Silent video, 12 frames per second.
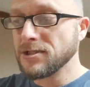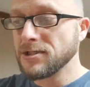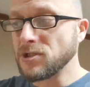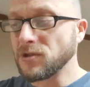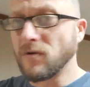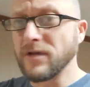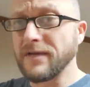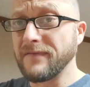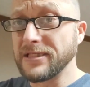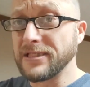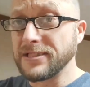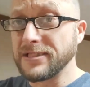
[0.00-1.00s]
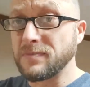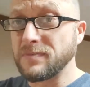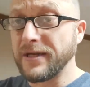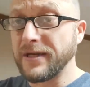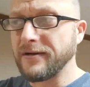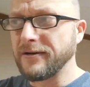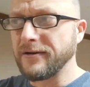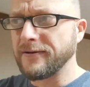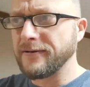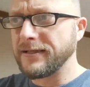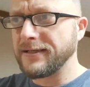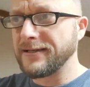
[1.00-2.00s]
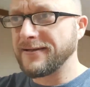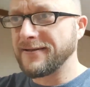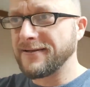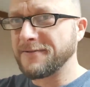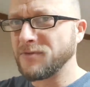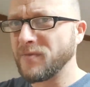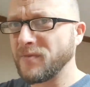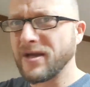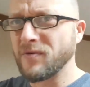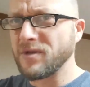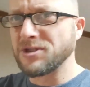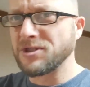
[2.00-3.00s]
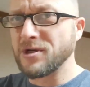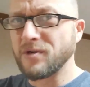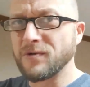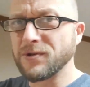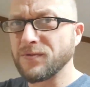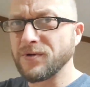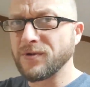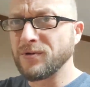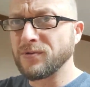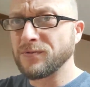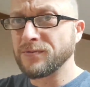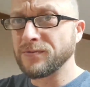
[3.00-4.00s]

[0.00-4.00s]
So don't give in to despair, no matter what you're going through.